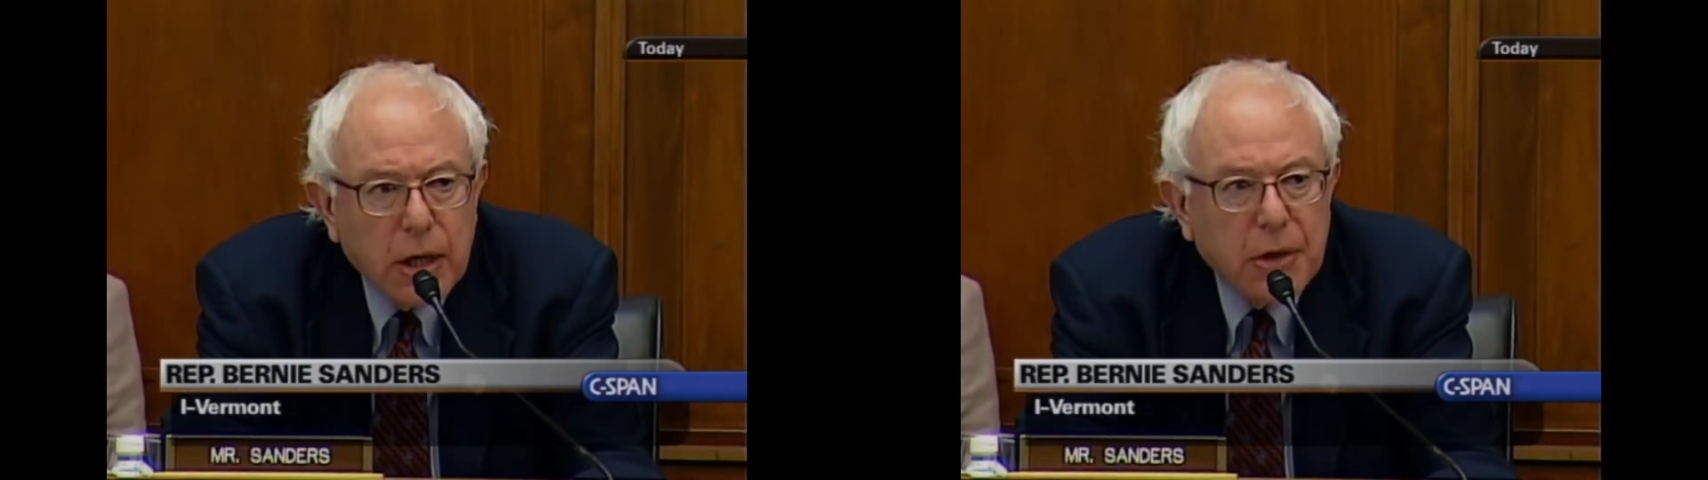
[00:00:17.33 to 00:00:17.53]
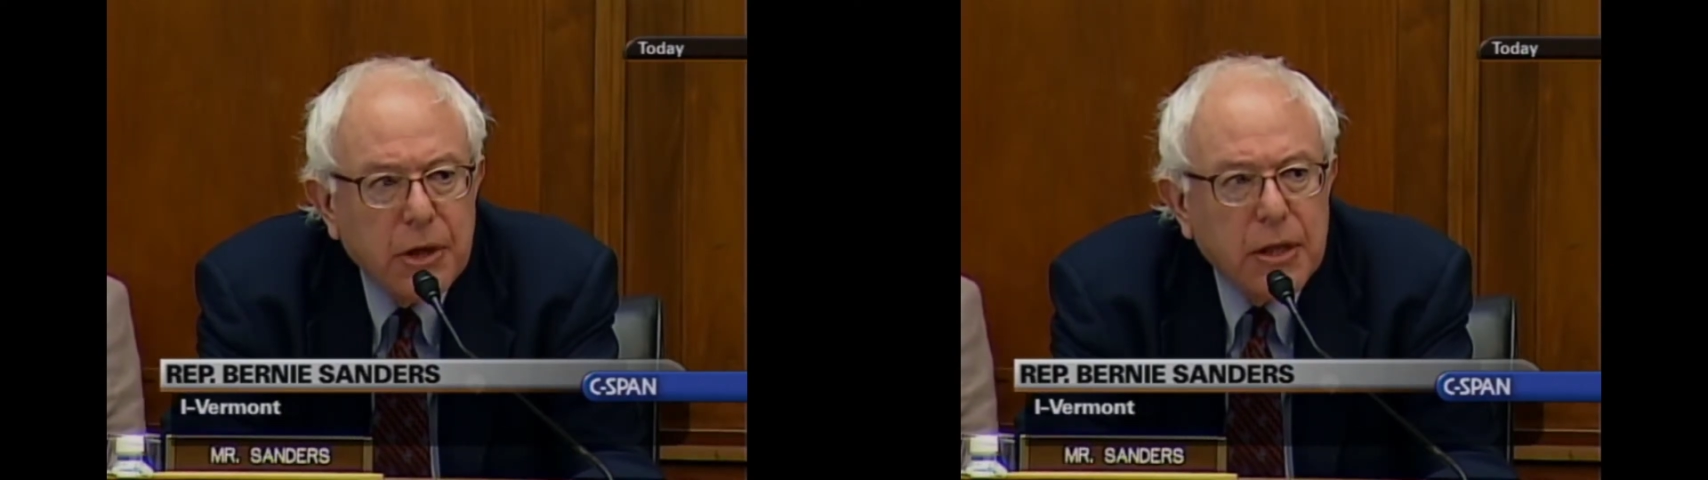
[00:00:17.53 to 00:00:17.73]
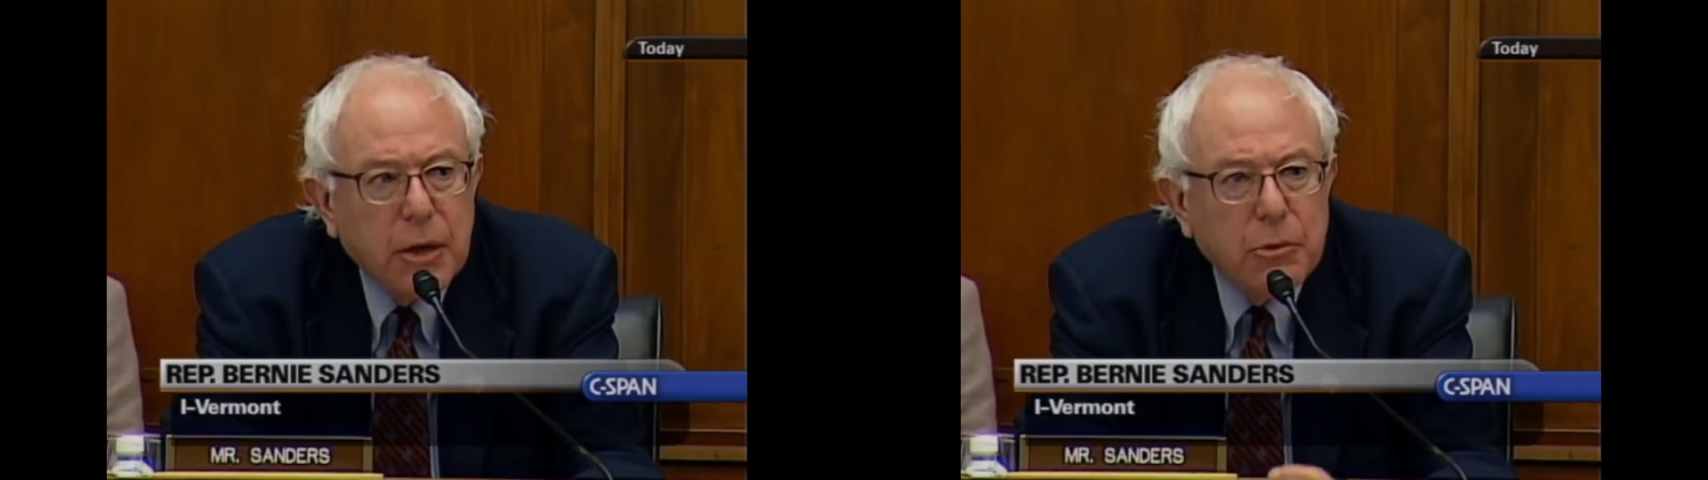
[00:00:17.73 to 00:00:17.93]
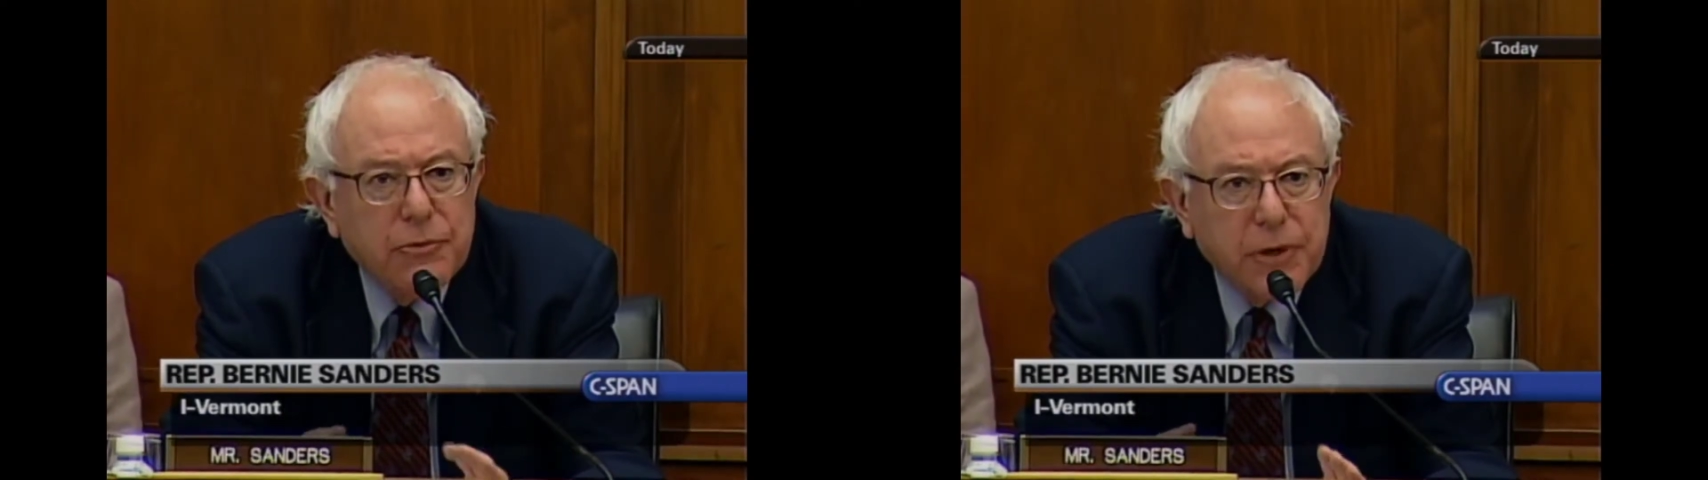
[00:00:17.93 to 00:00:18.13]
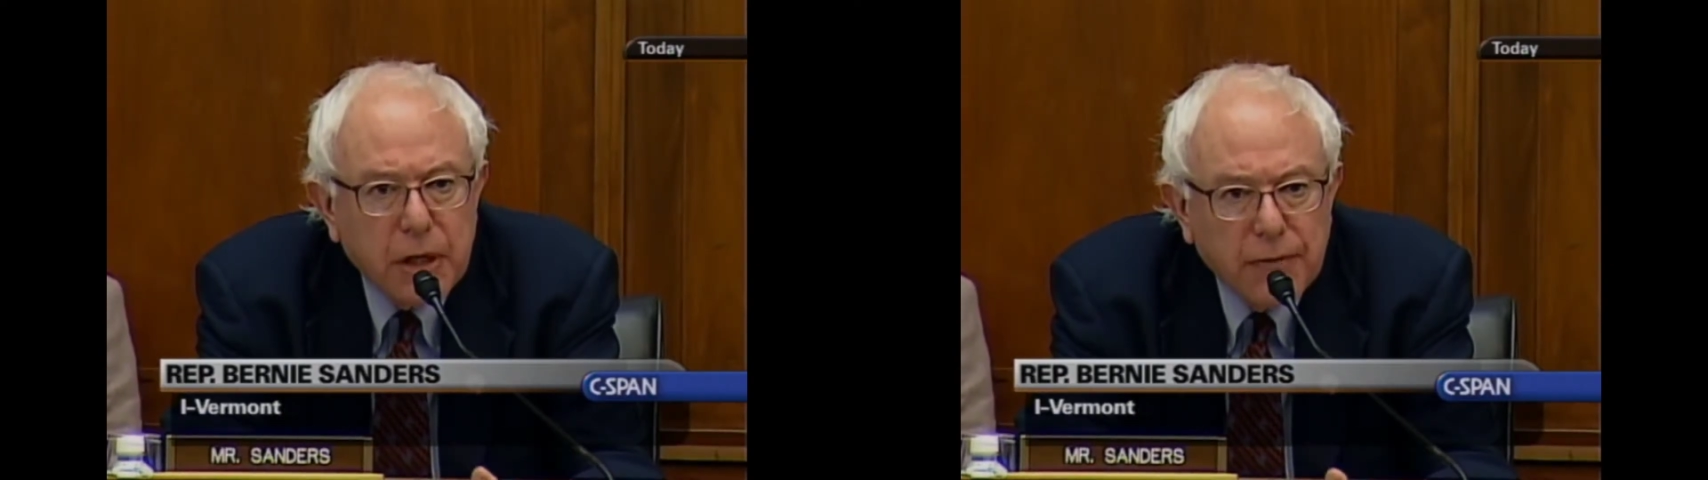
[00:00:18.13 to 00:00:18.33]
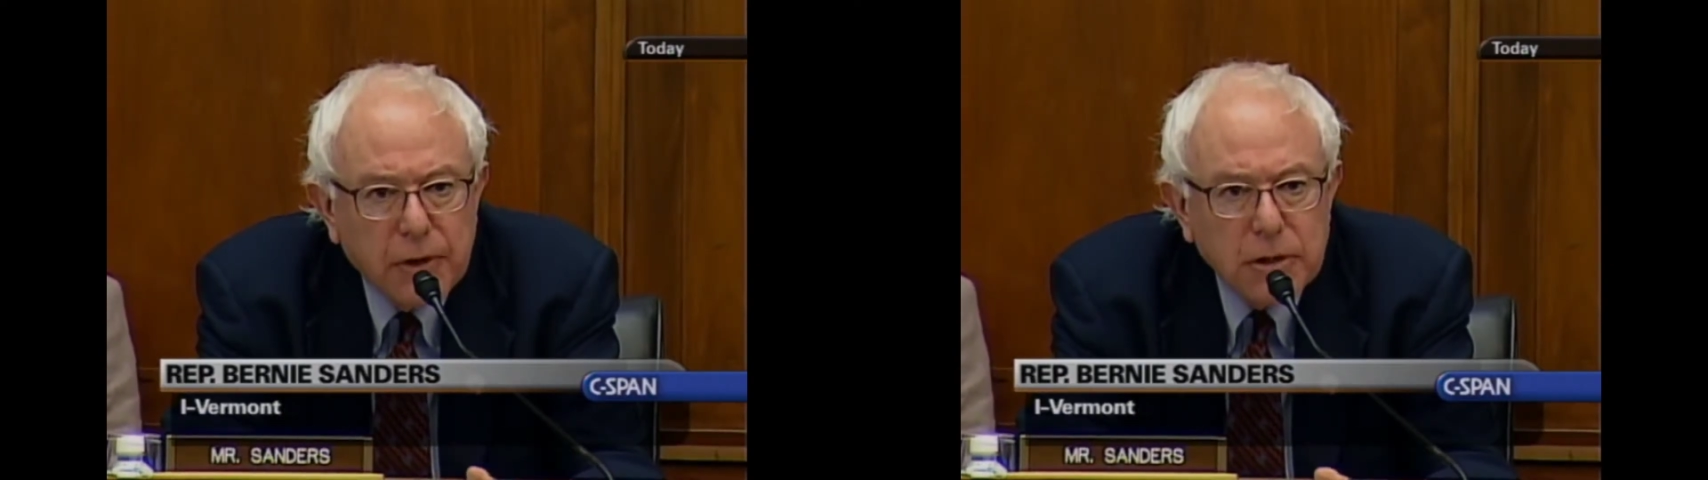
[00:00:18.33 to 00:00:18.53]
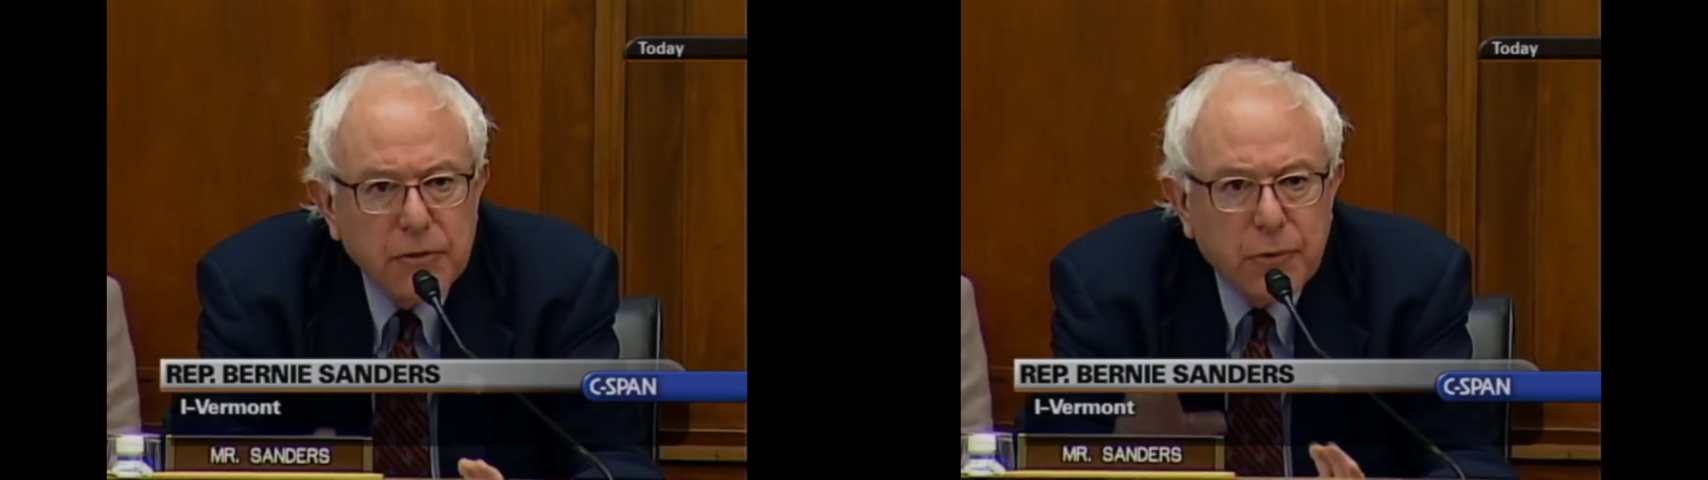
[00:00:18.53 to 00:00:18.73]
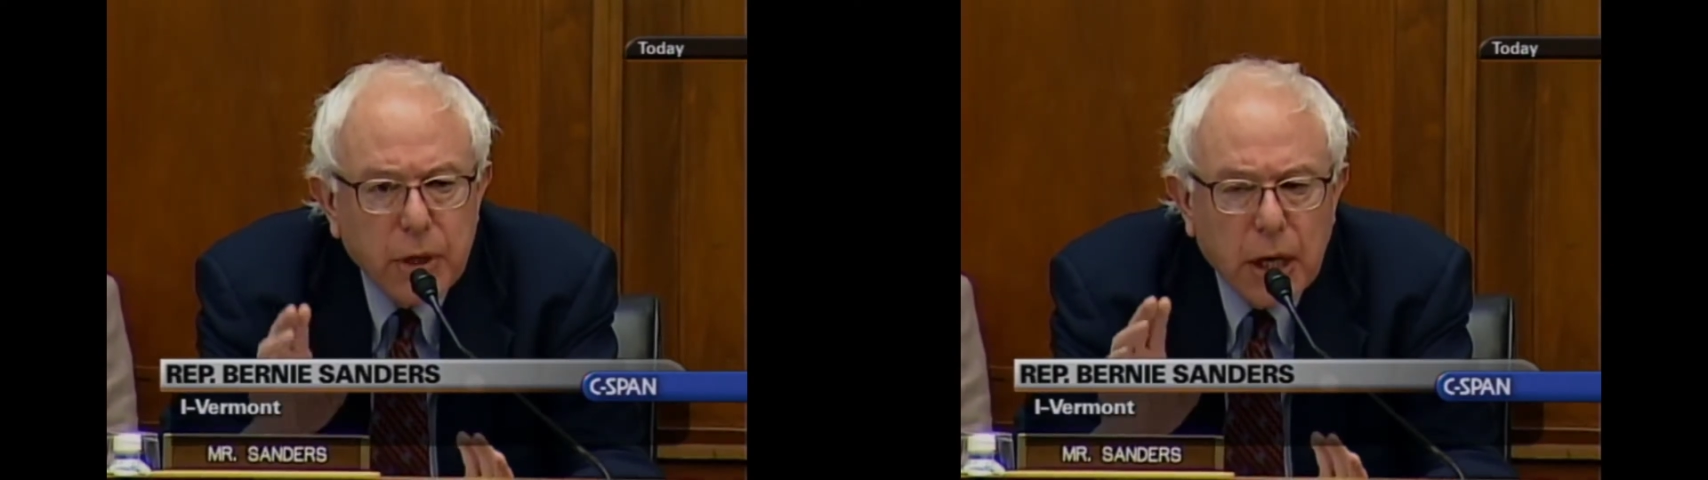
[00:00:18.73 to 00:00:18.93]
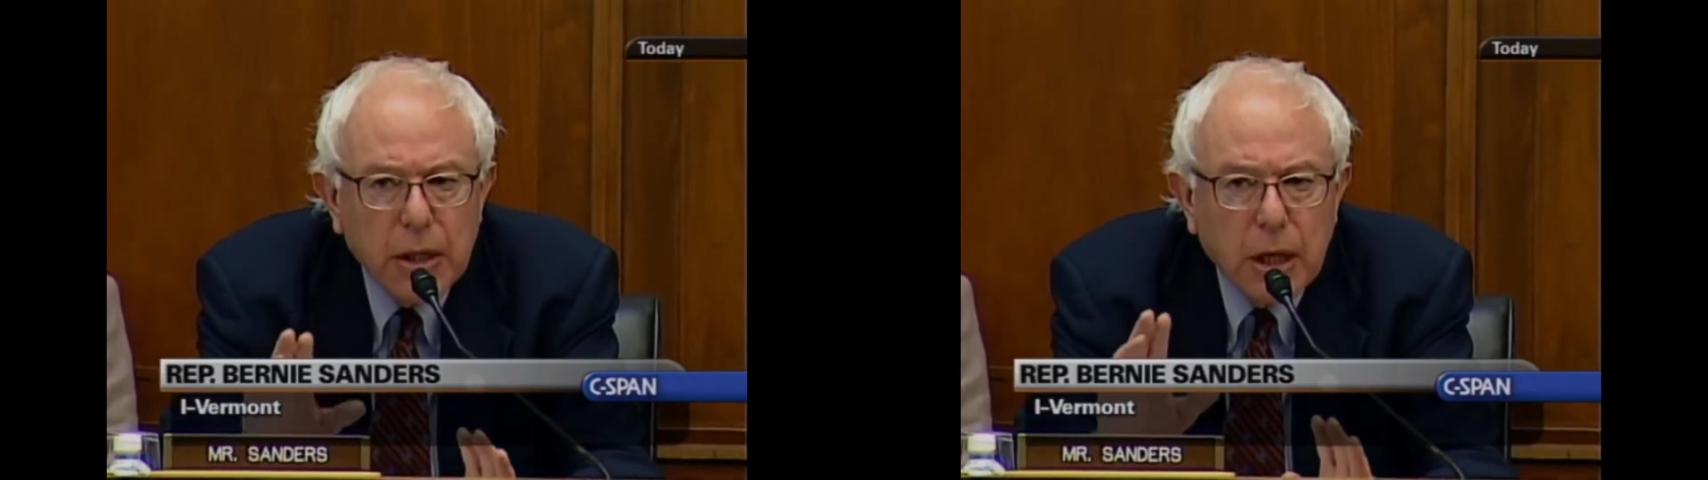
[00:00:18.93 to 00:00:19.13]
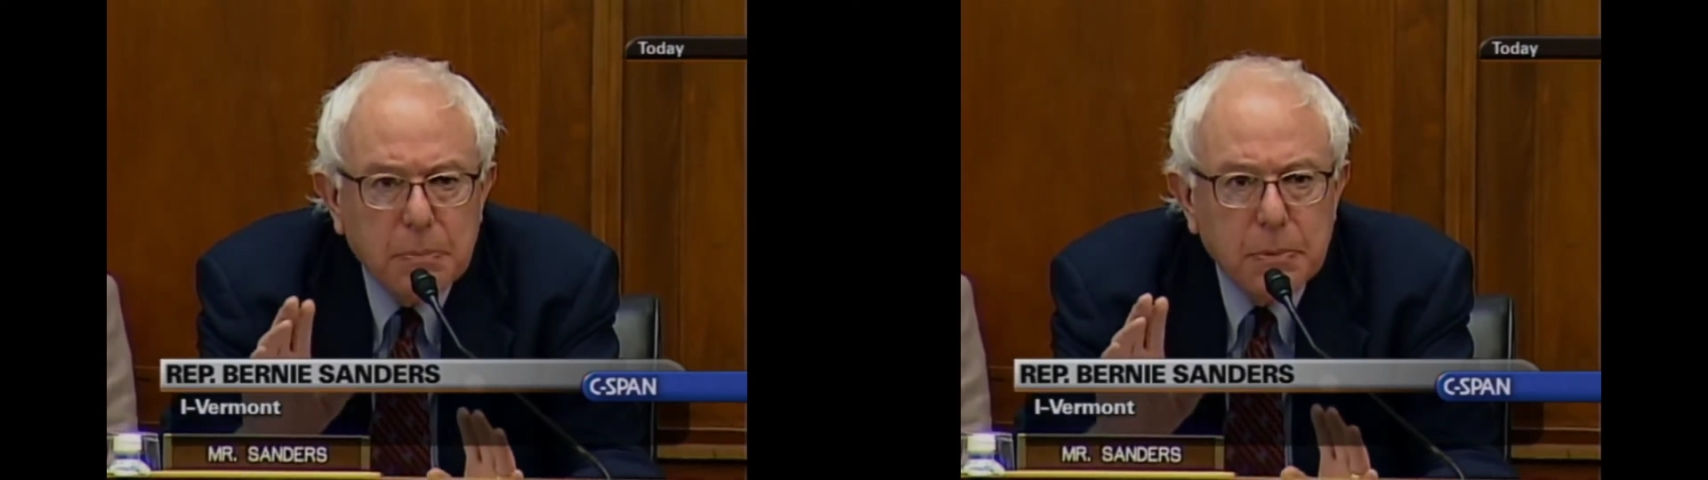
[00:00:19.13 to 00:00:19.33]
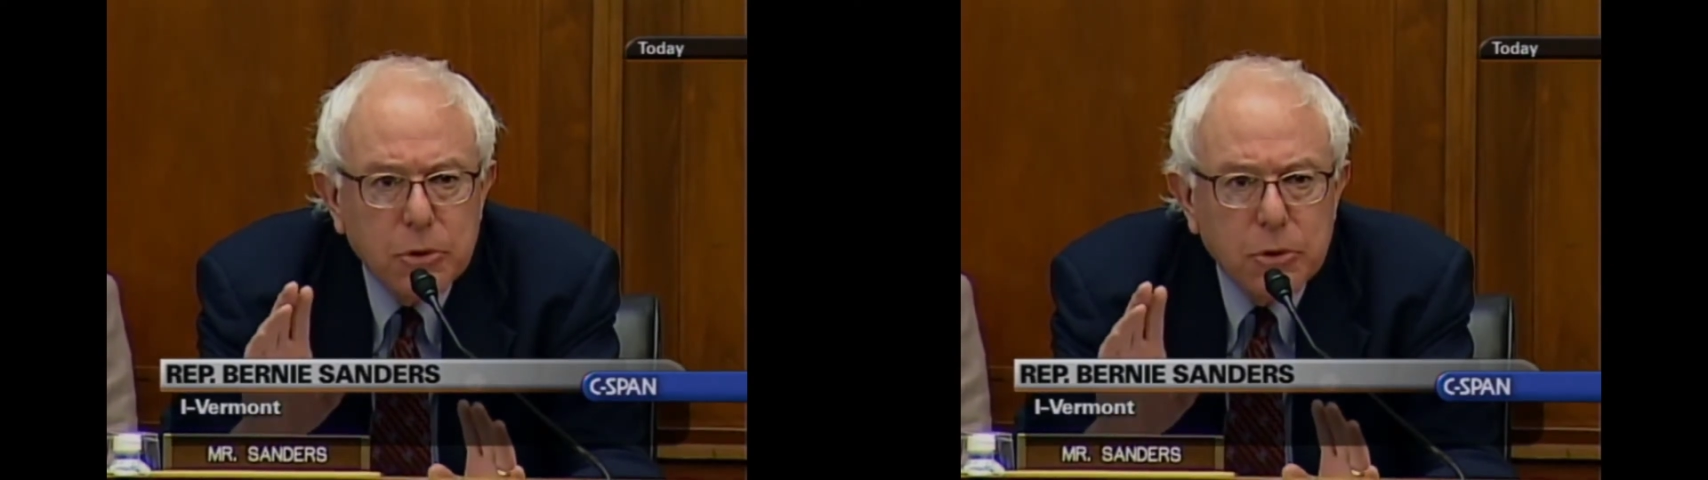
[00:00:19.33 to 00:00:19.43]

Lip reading: I think they will forgive us if we end up